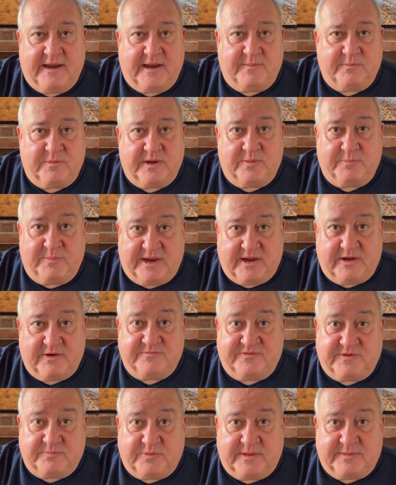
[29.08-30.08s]
Royal
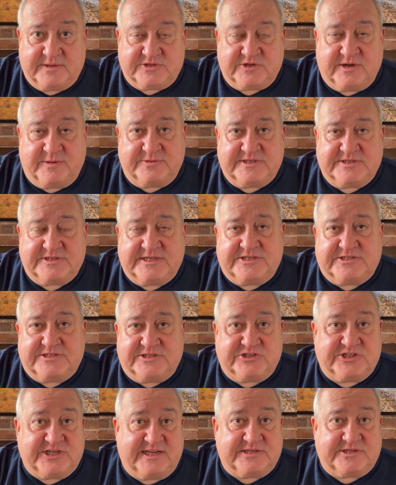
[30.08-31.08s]
biographer Robert Jobson says the
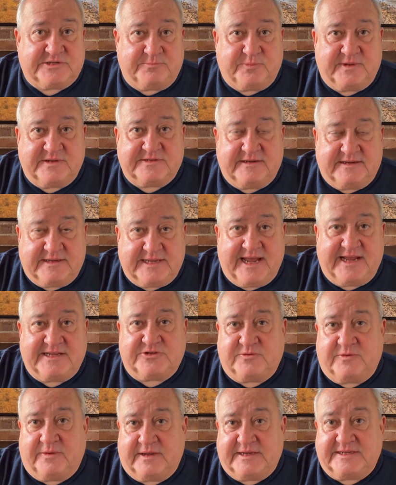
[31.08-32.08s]
change is both
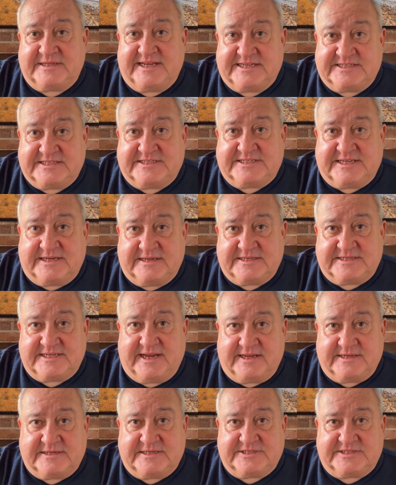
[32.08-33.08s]
natural and necessary,
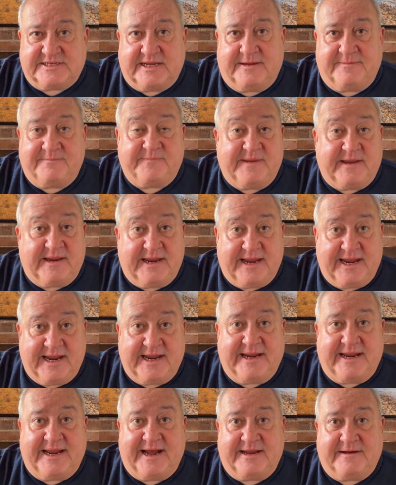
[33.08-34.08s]
telling The Sun,
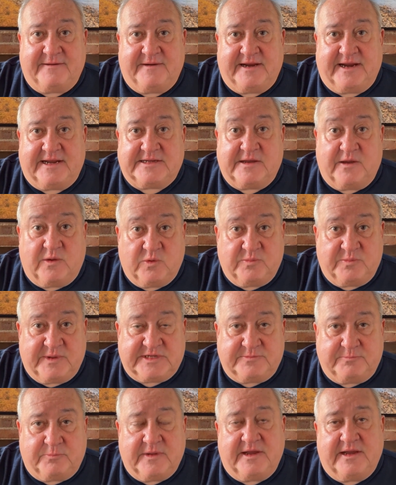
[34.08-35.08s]
Catherine has
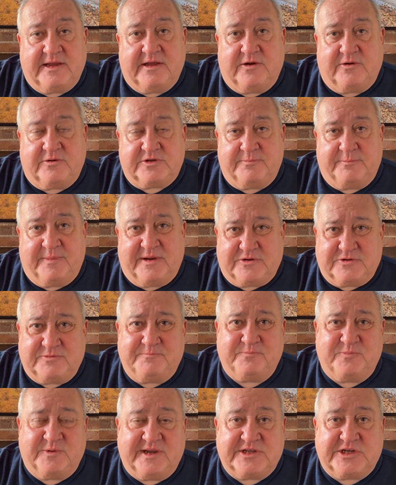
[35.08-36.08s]
always put a huge amount
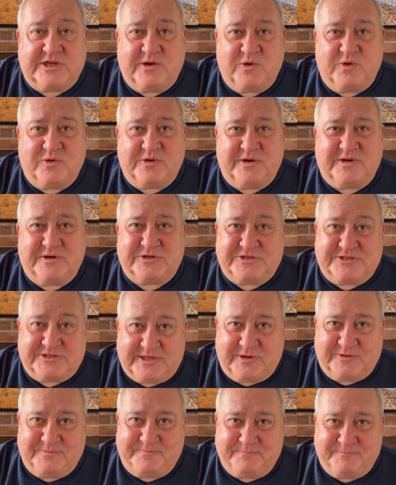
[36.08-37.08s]
of pressure on
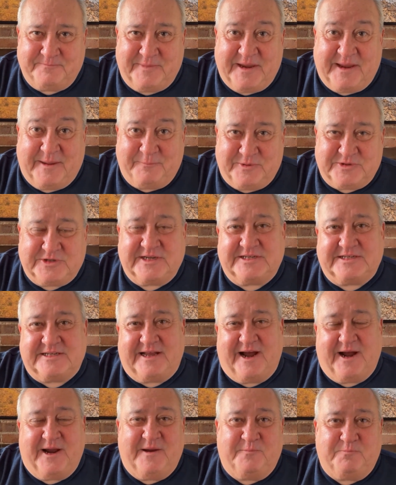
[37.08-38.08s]
herself, but she is
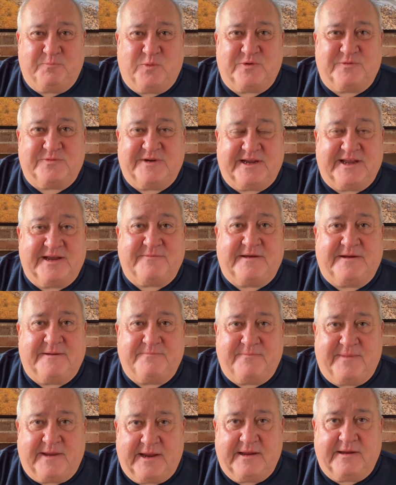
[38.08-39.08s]
now more forgiving,
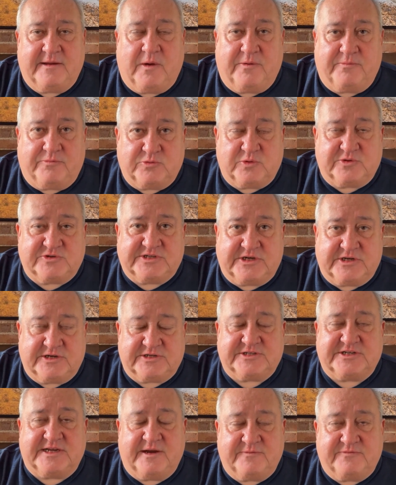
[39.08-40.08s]
not forcing
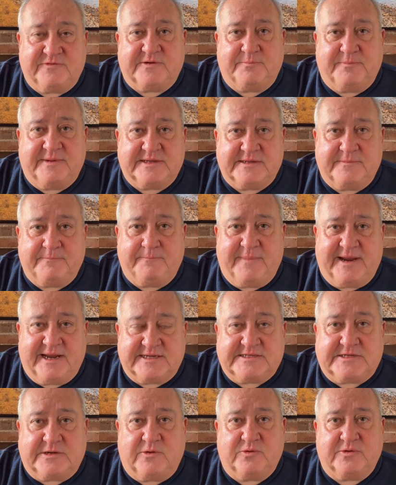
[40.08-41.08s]
herself to be the
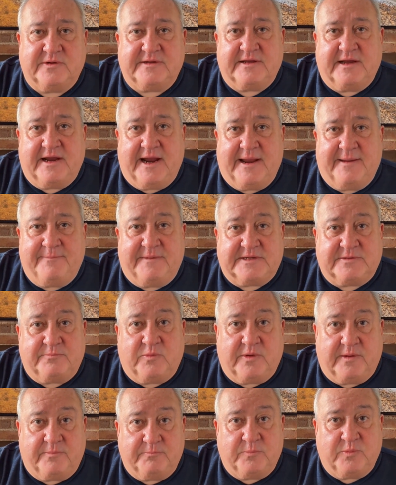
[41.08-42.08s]
best all the time. It's
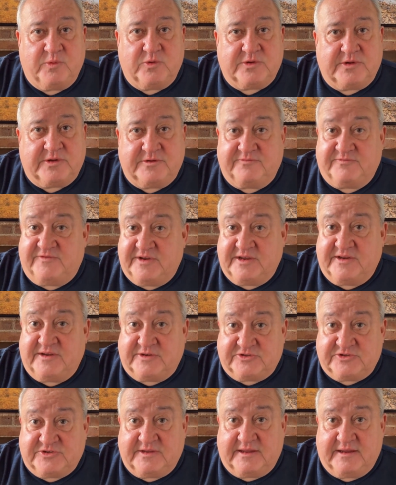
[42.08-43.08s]
more important for her
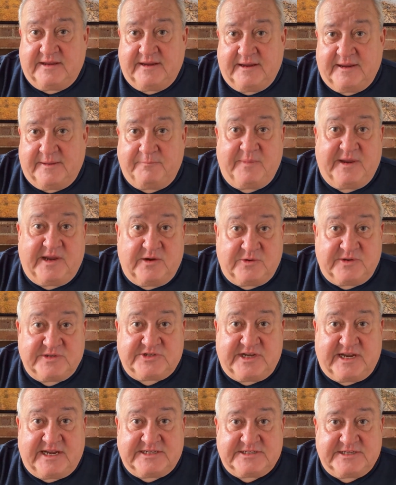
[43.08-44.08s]
to
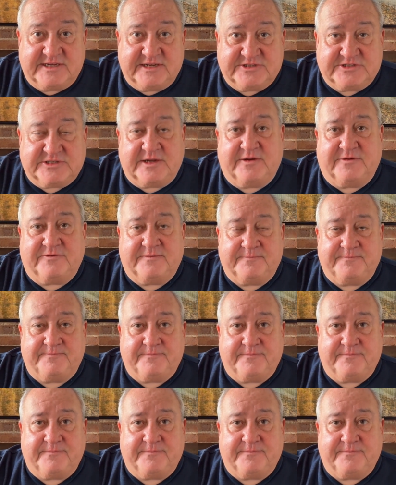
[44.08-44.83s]
prioritize herself.